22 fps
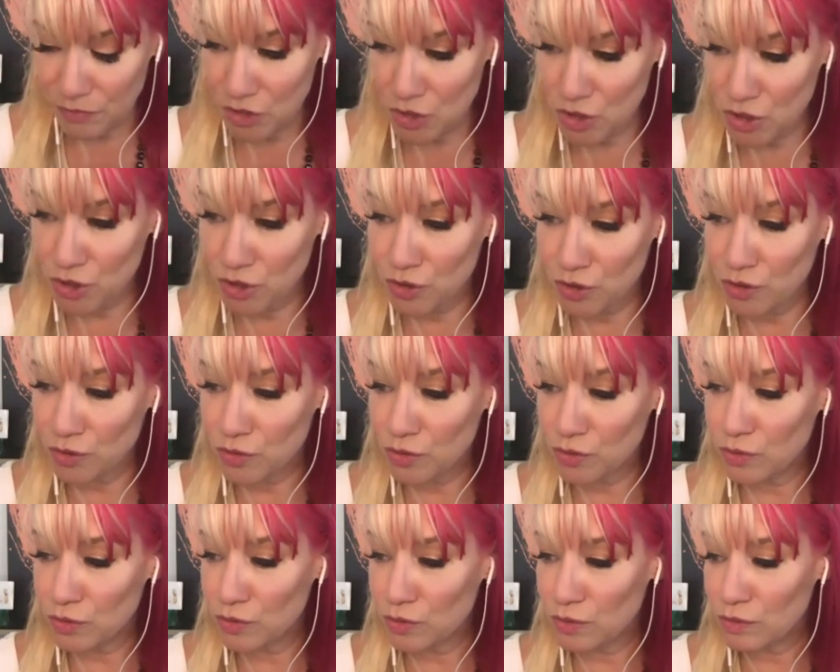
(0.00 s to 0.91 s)

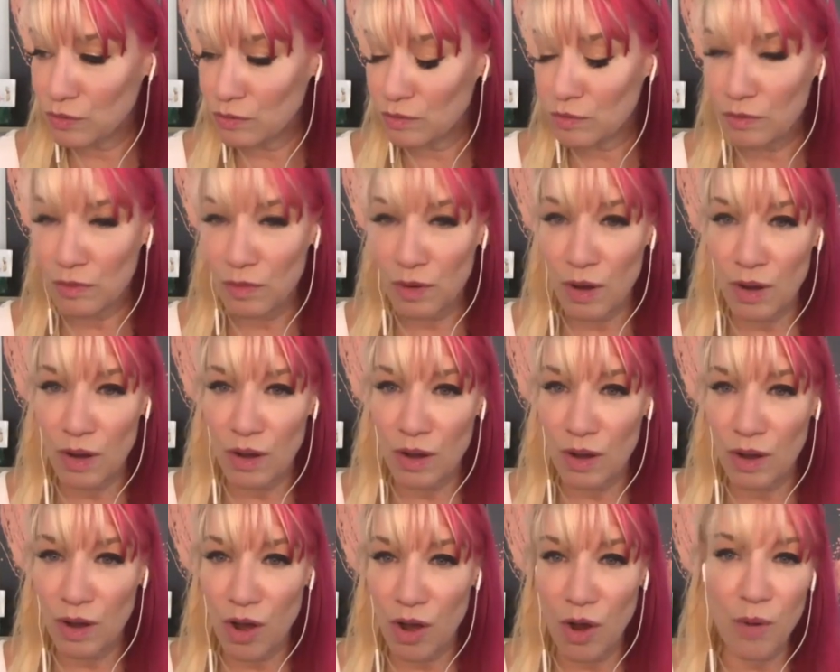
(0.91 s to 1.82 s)
to
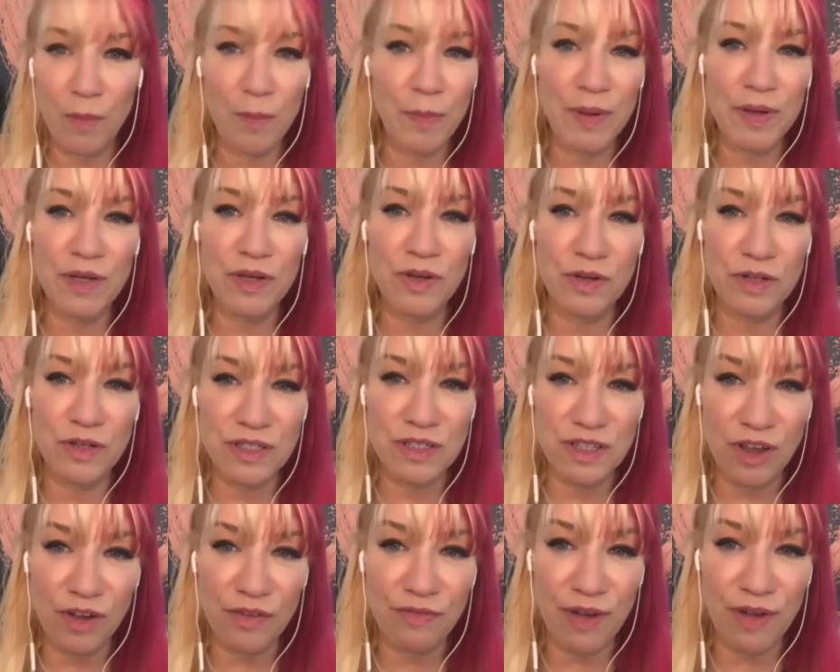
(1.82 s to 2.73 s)
open
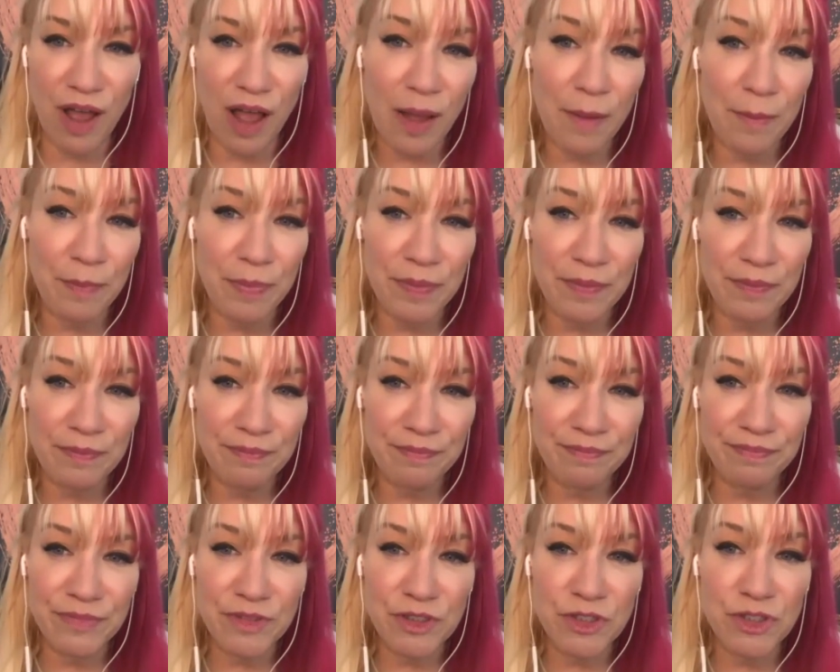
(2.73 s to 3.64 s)
yourself up
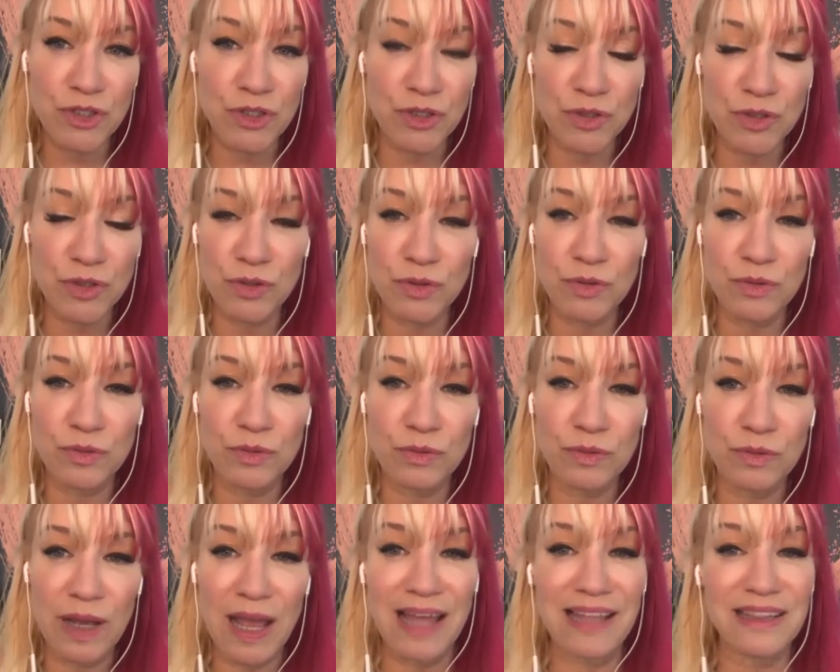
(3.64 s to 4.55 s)
to
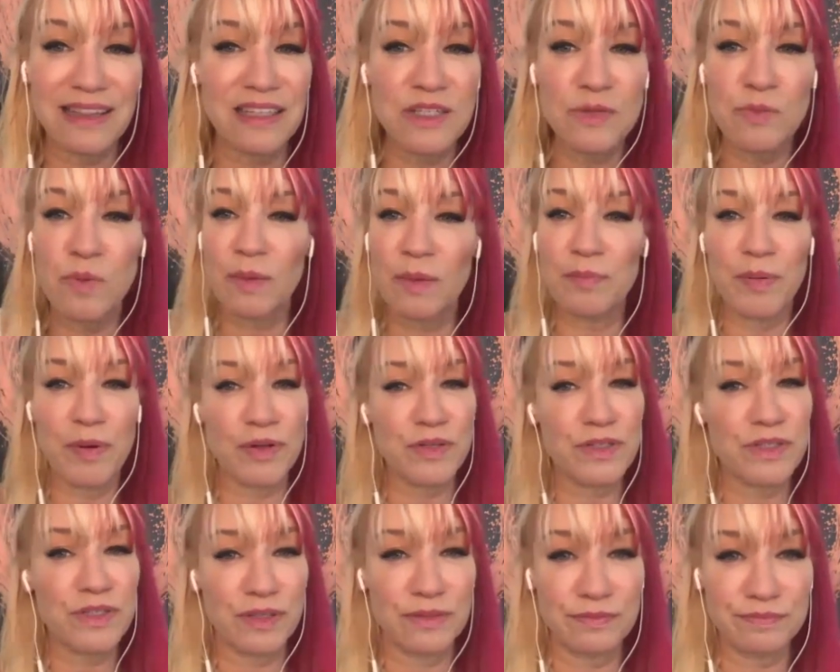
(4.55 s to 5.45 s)
at least one
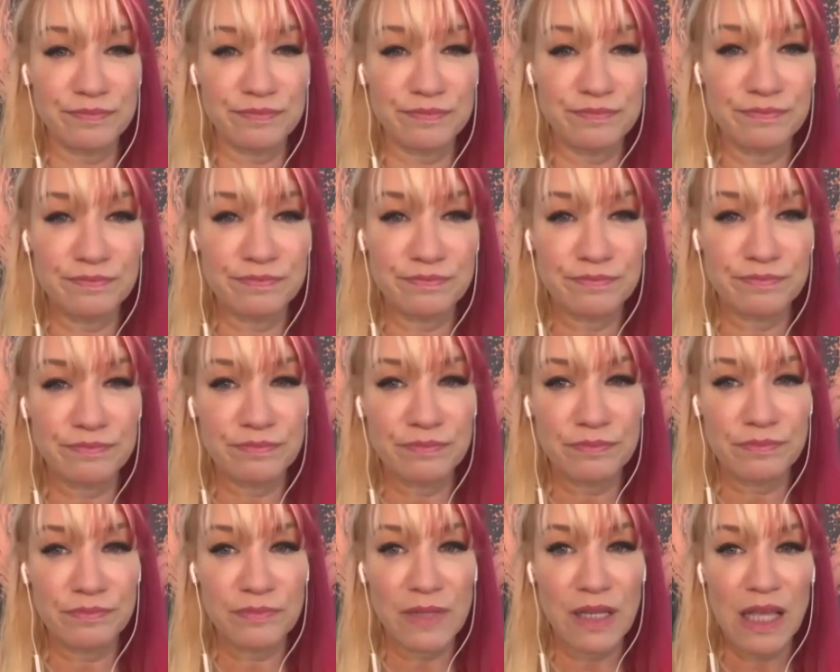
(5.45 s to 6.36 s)
person?
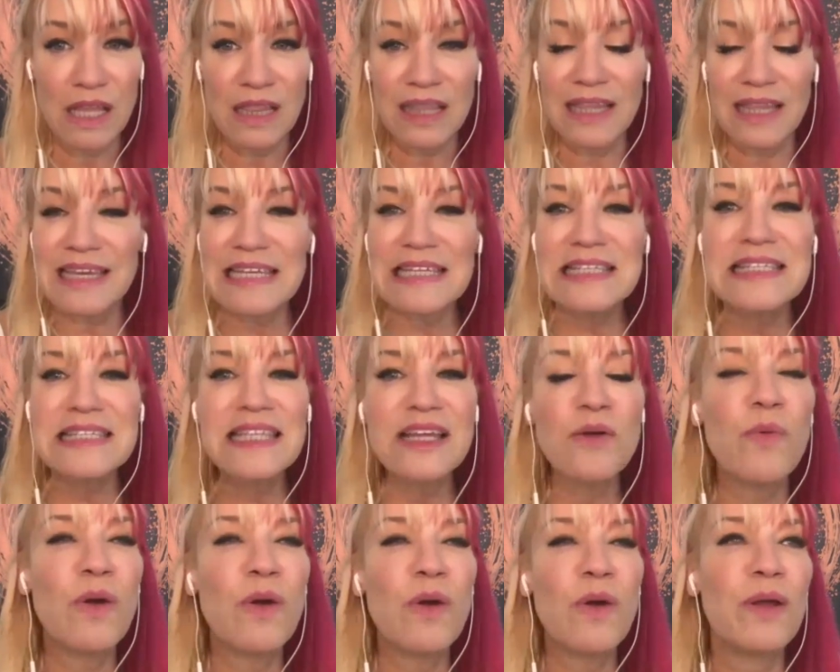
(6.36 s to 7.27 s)
Like, is there
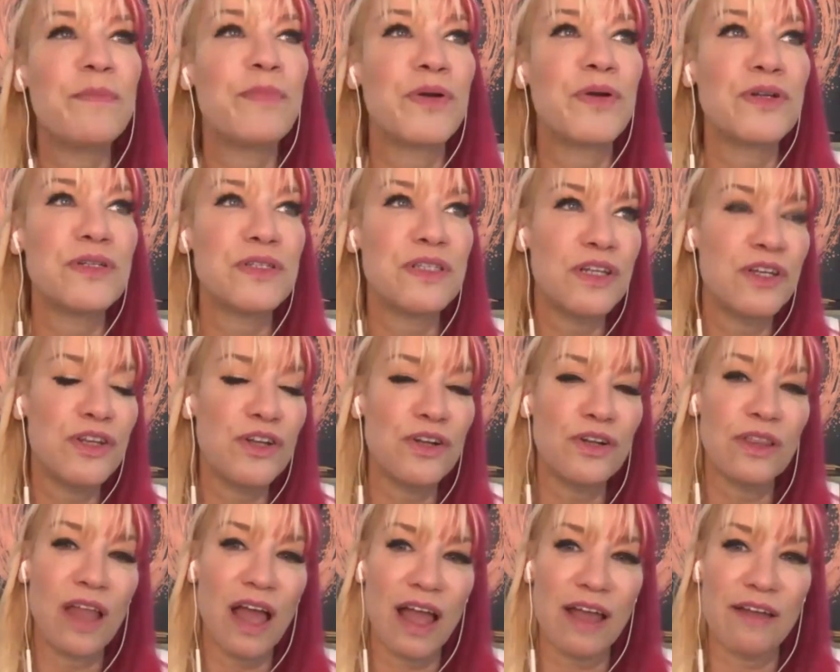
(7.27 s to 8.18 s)
one person in your
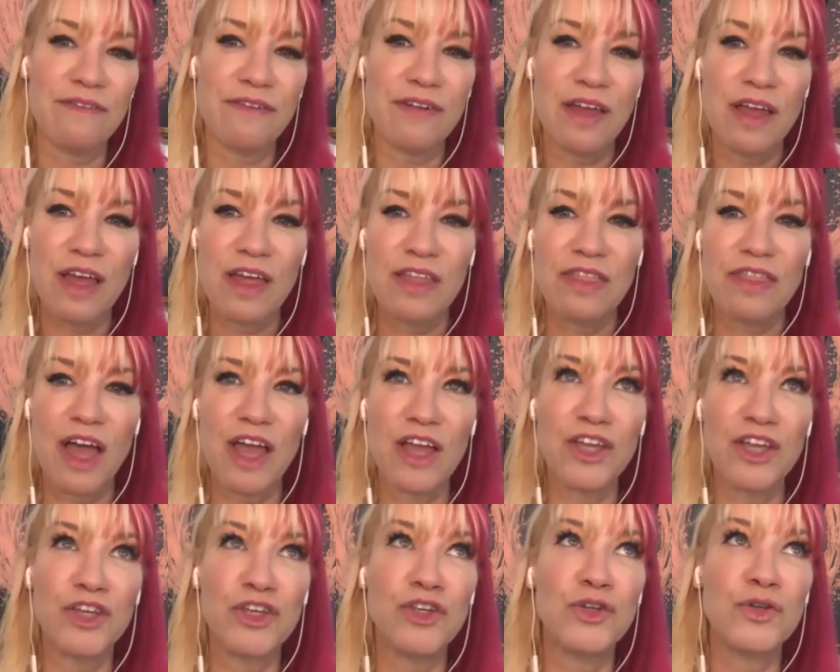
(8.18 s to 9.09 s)
life that
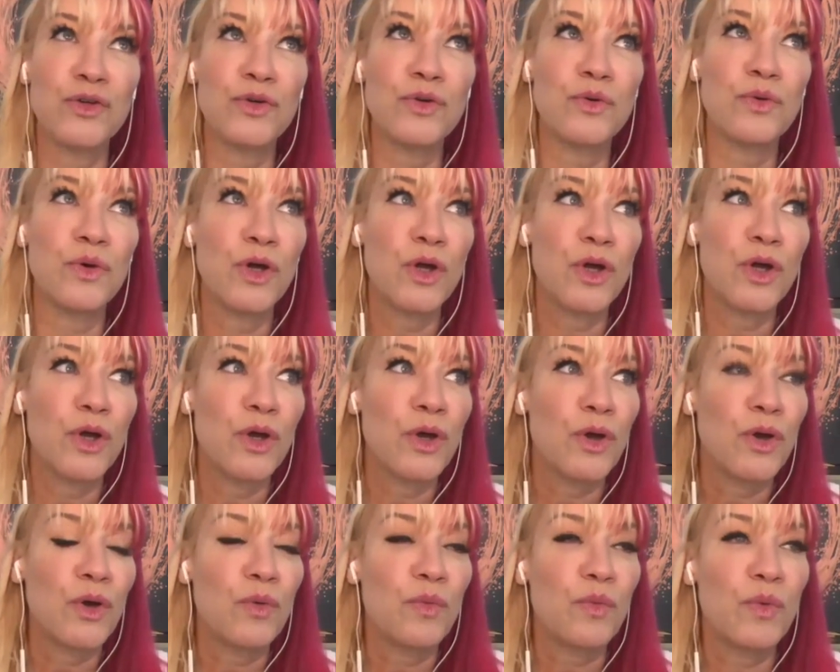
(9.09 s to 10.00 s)
you
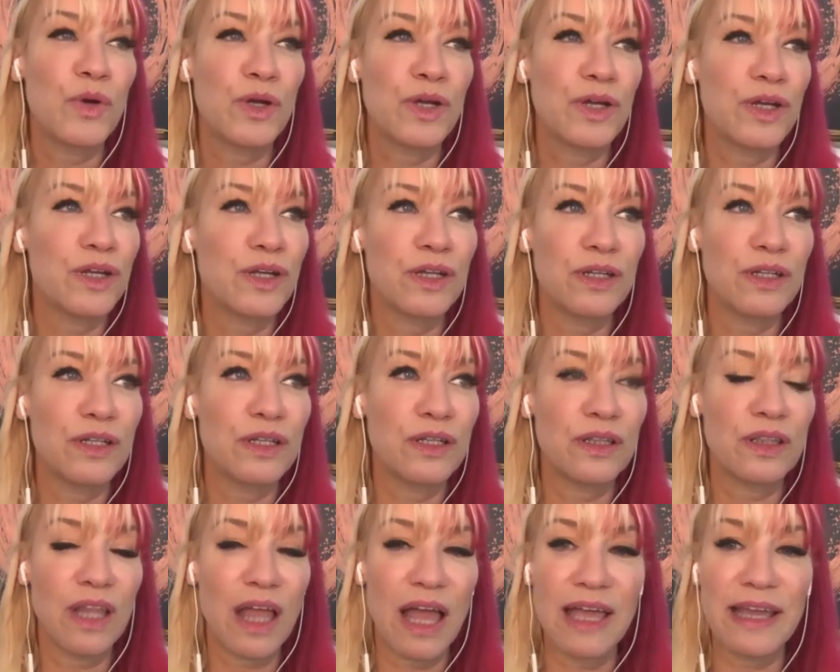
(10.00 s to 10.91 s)
would
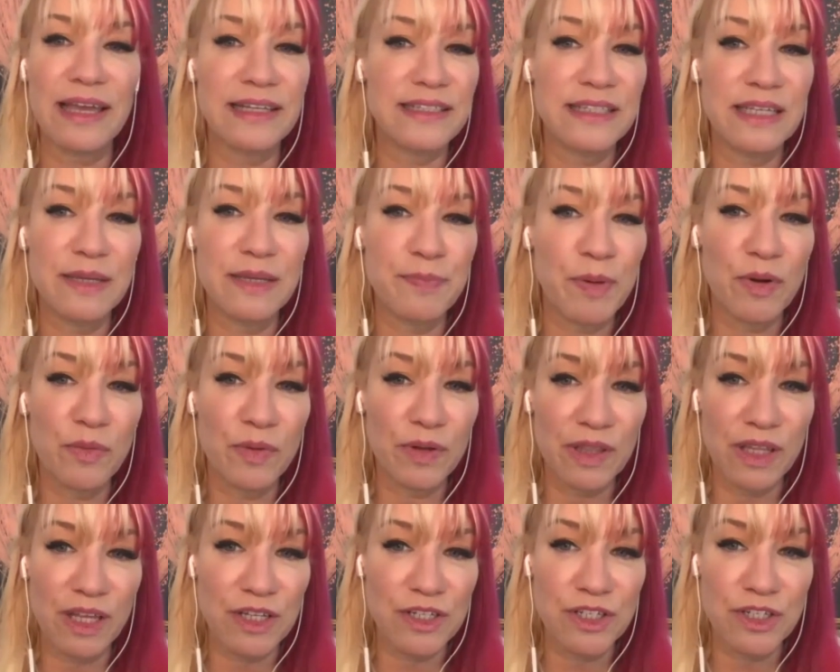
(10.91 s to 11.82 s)
like a deeper
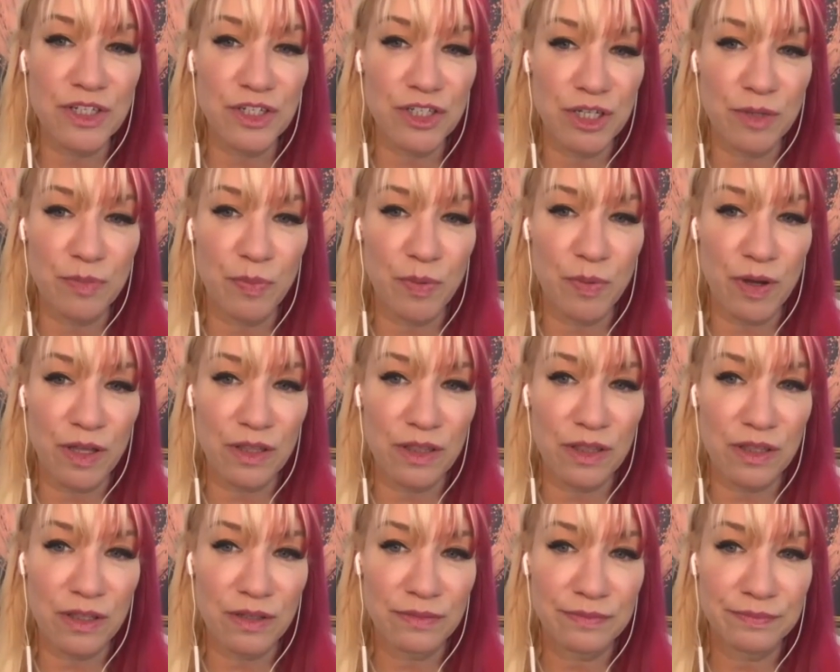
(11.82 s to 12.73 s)
relationship with?
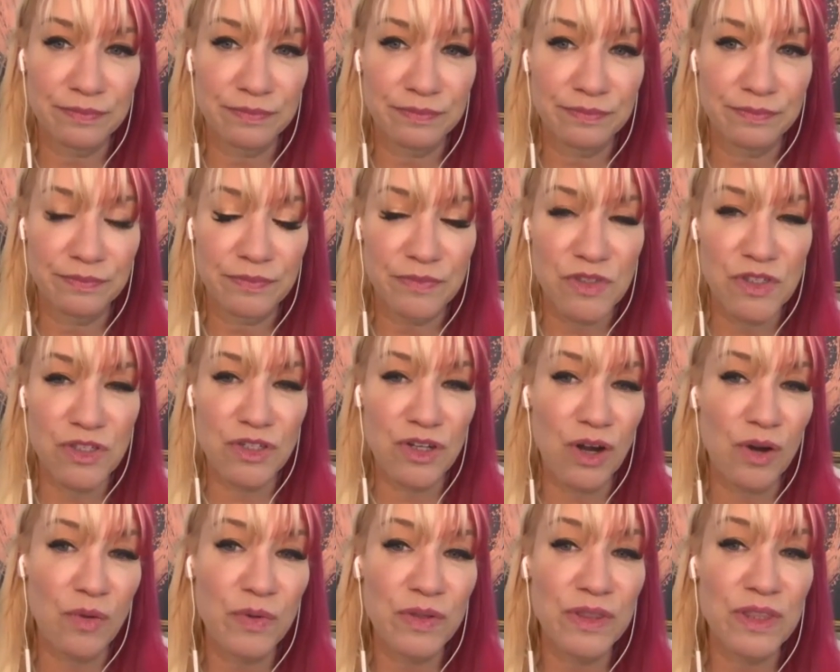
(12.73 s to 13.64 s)

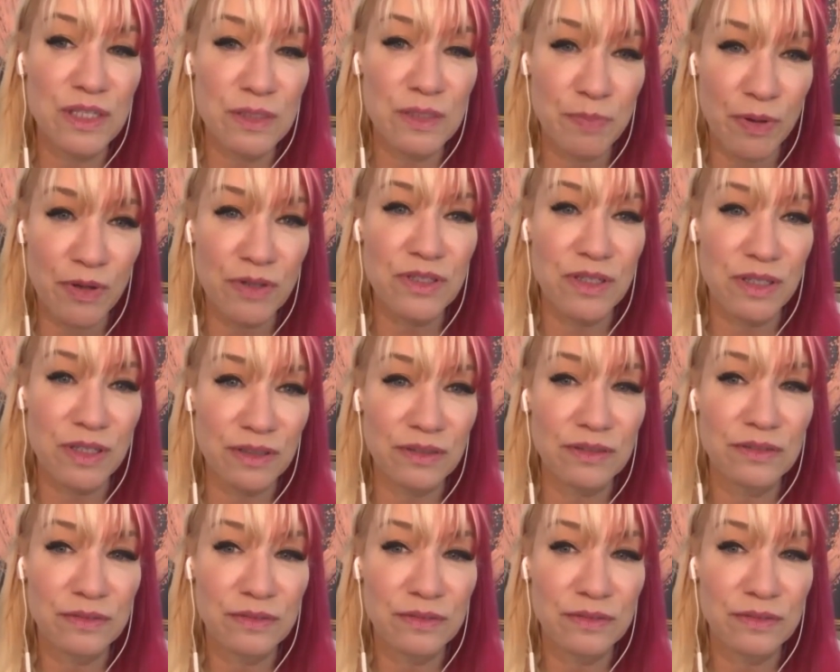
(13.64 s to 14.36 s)
Start with this person.